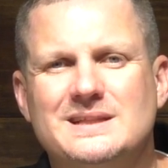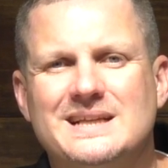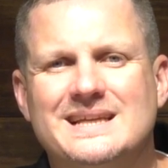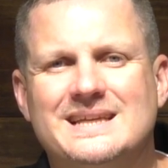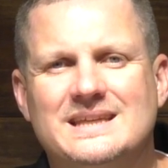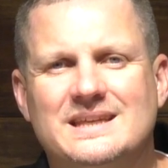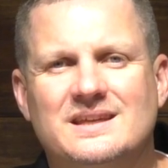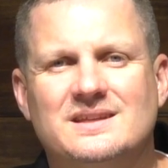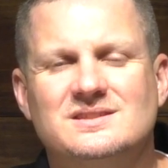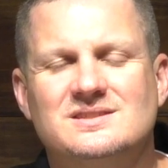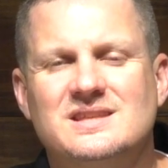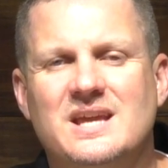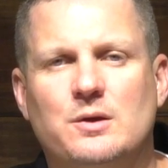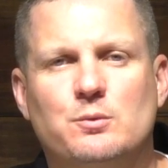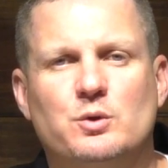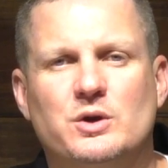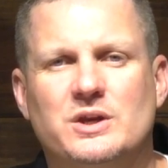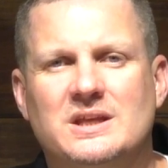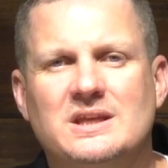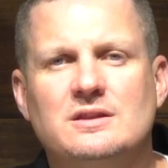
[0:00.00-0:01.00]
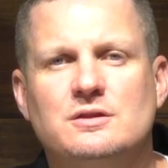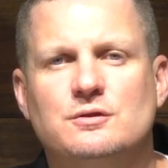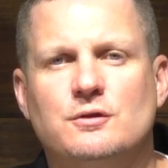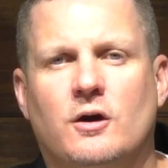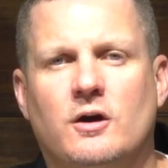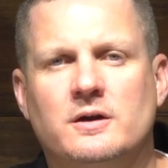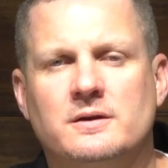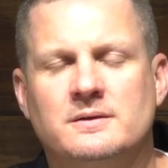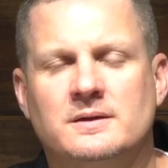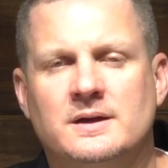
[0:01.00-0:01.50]
He didn't say what he
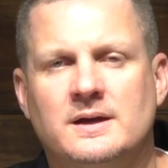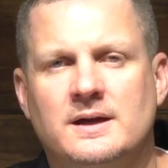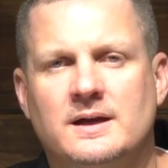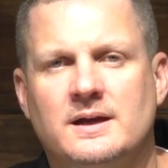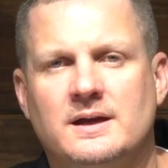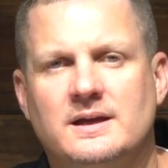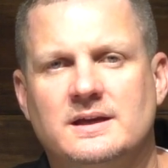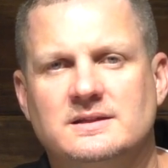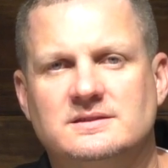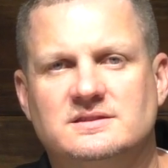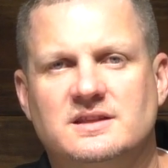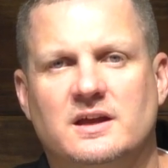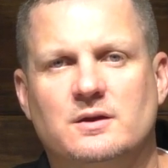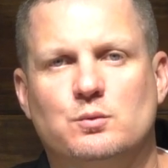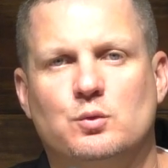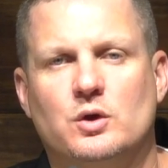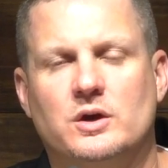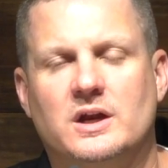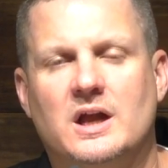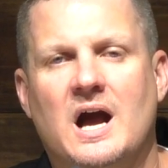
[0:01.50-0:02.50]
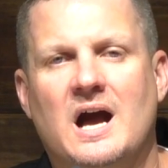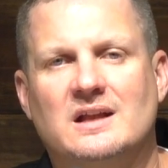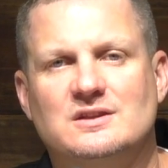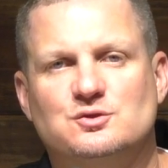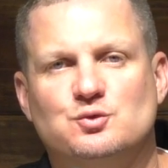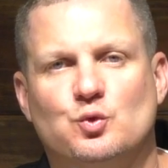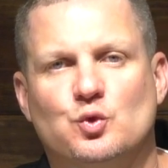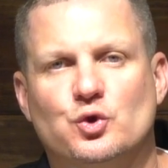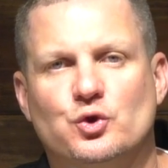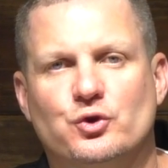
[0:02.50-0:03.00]
thought. He said what God's
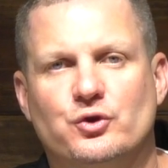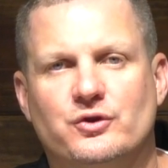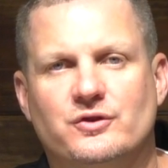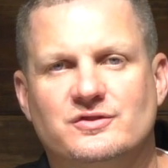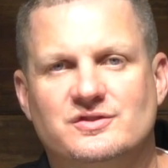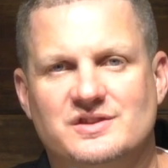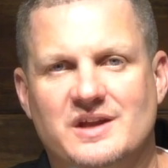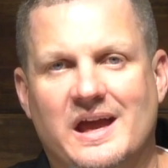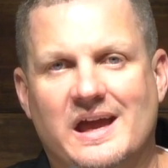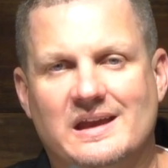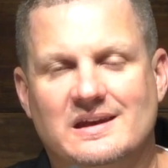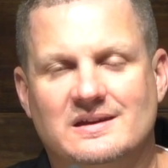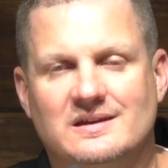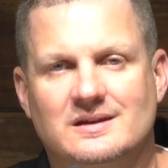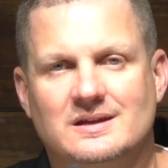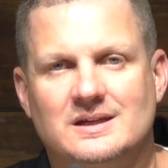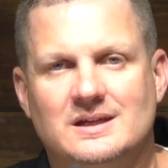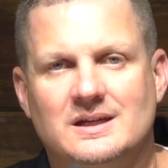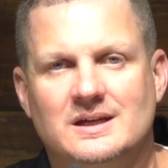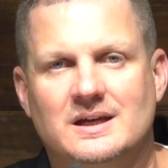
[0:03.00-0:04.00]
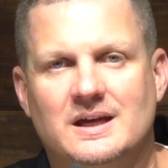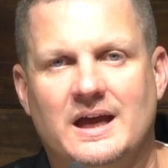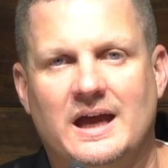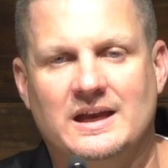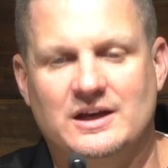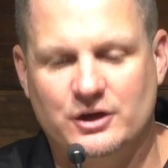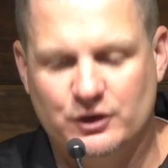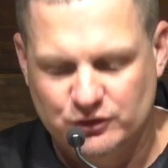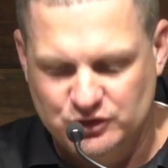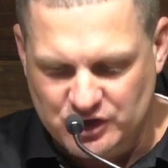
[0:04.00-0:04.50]
word said.
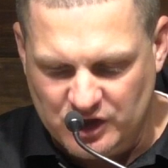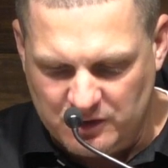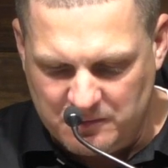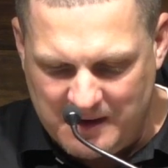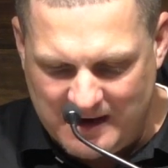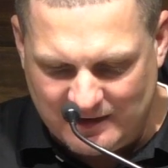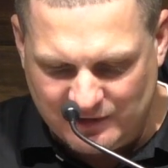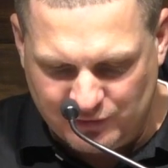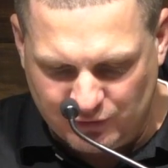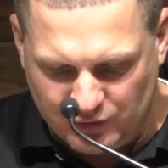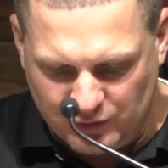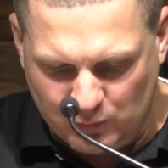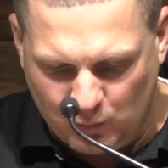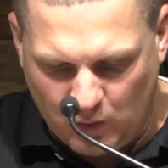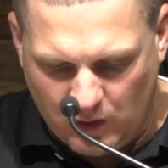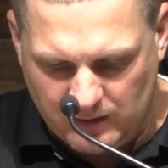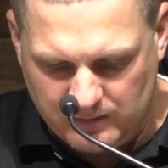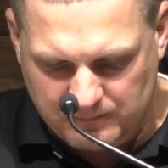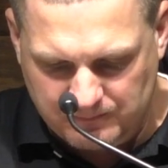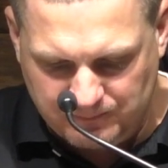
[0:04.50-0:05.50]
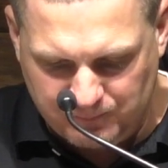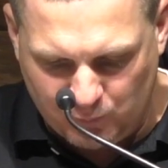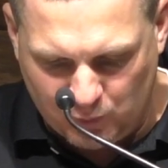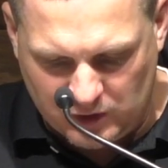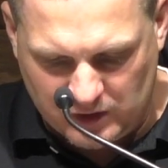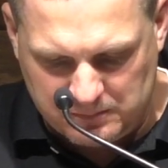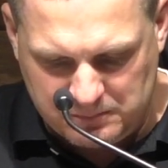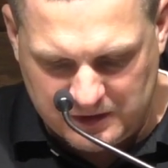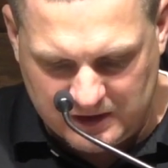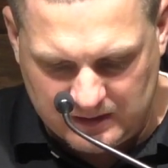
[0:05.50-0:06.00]
And here, Jeremiah 31, we're
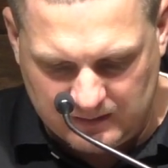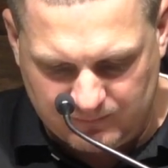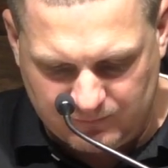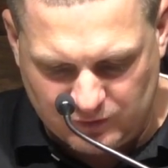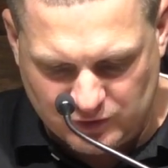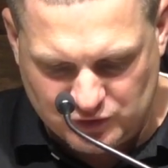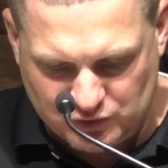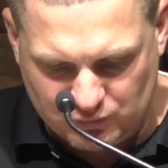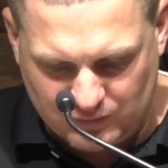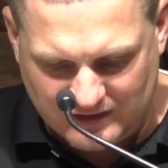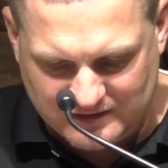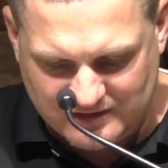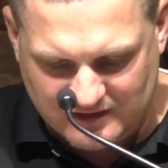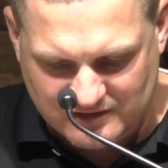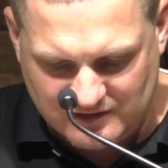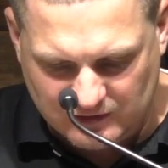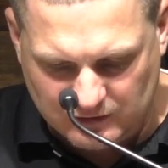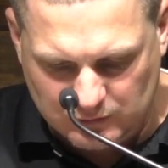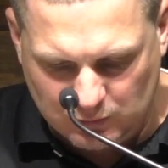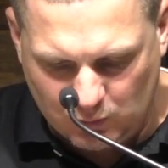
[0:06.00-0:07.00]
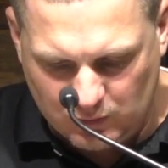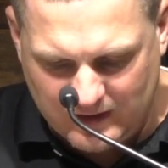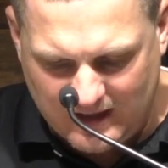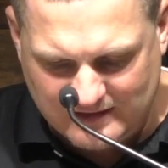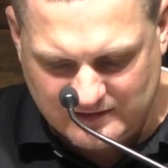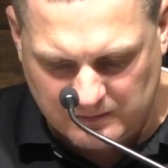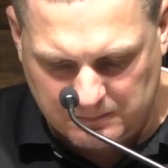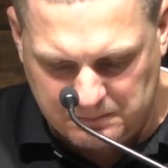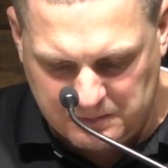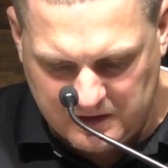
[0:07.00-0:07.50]
going to pick it up, verse 3. It says, the Lord
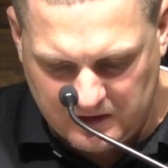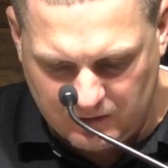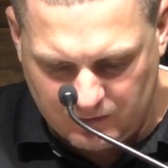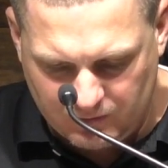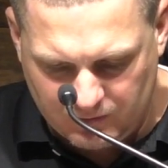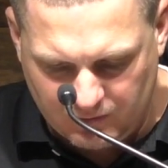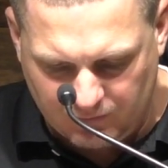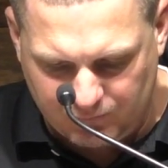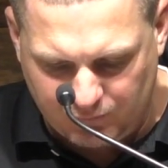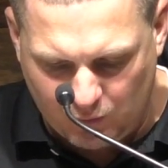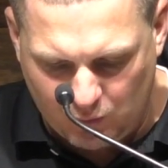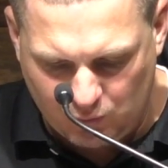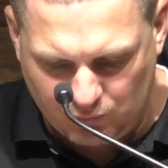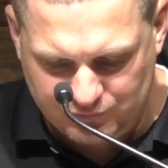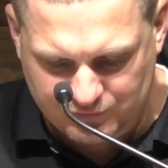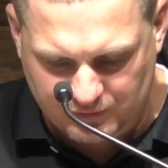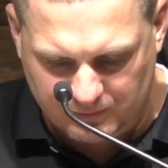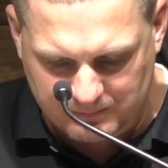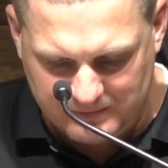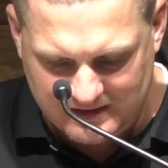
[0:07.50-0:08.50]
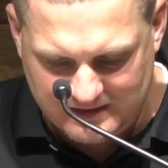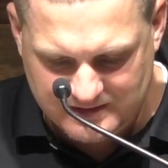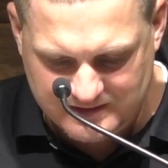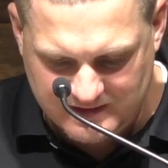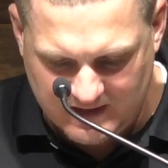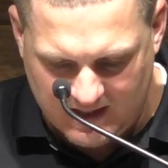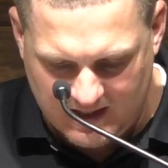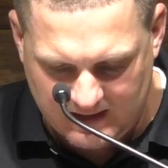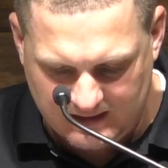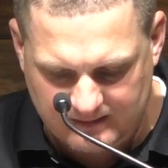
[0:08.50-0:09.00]
has appeared of old to me,
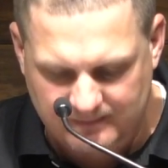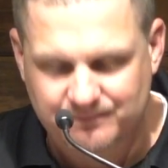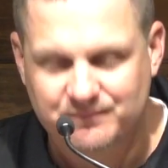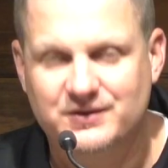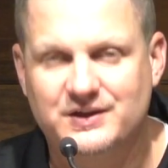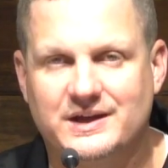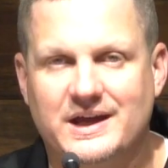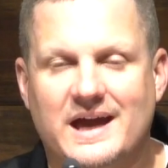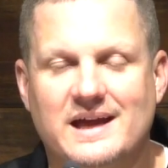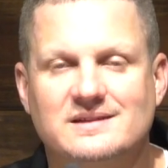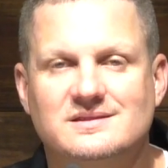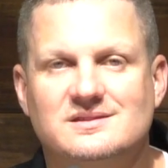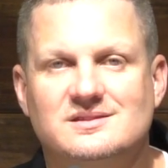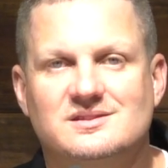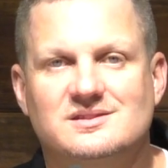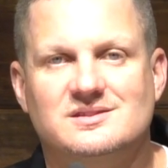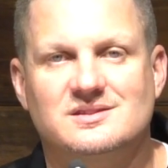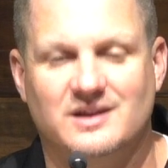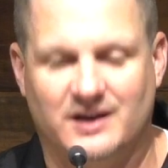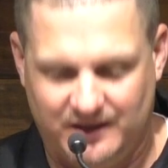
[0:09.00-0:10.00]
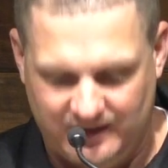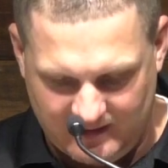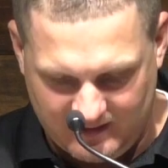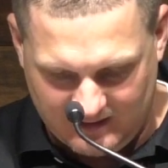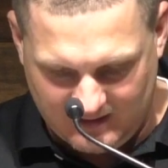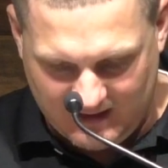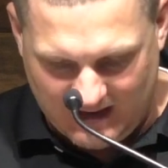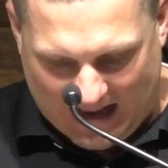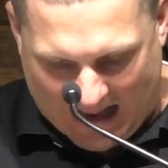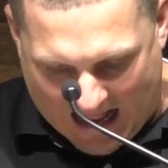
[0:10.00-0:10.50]
saying, yes,
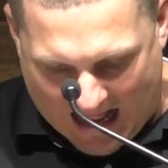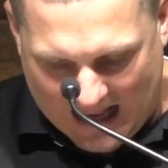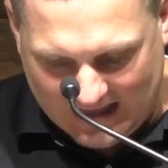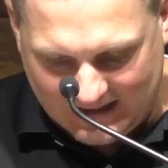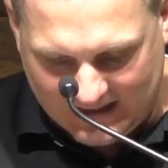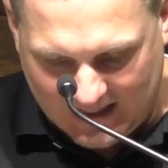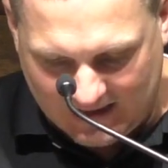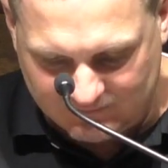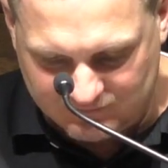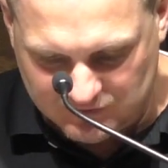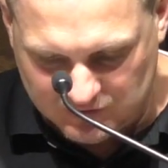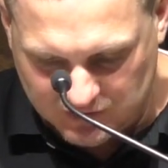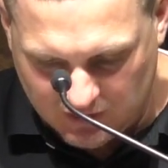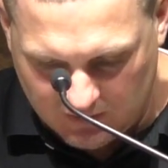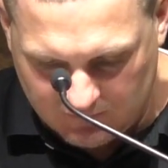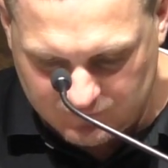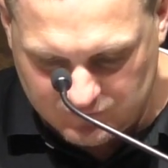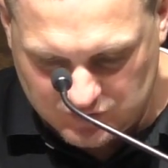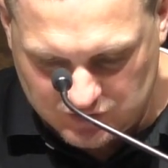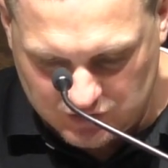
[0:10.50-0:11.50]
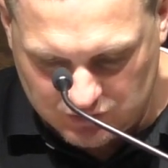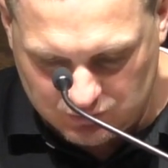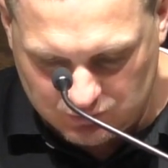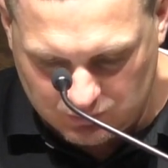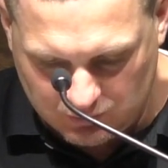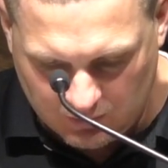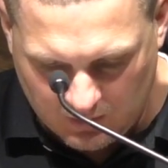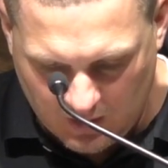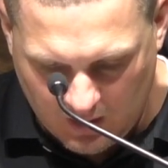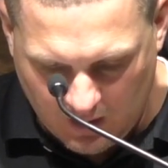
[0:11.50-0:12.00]
I have loved
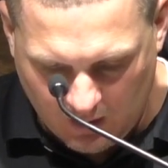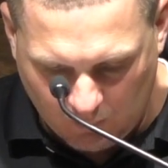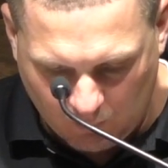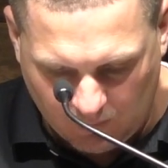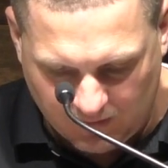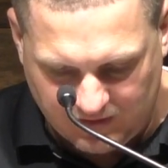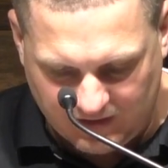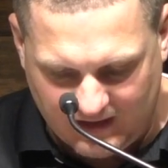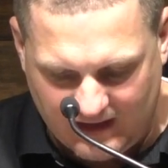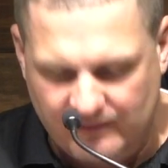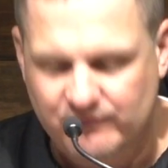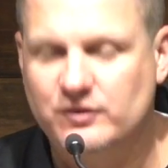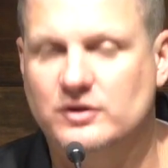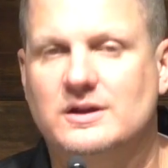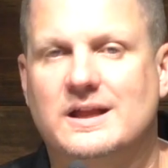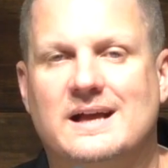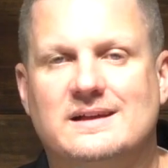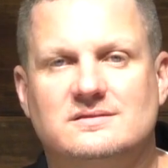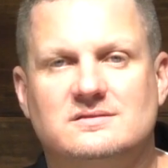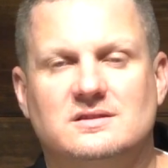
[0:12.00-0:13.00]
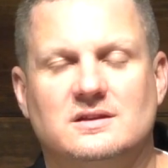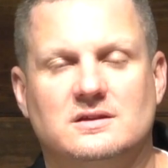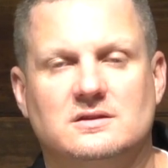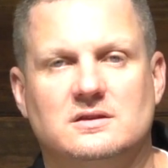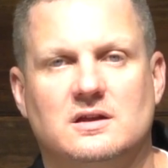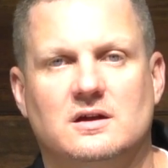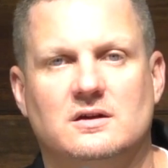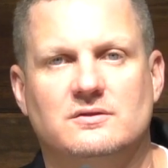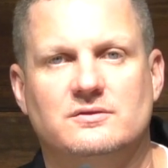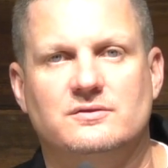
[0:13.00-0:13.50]
you with an everlasting
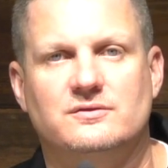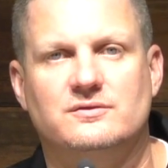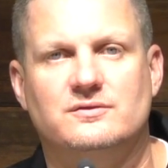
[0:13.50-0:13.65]
love.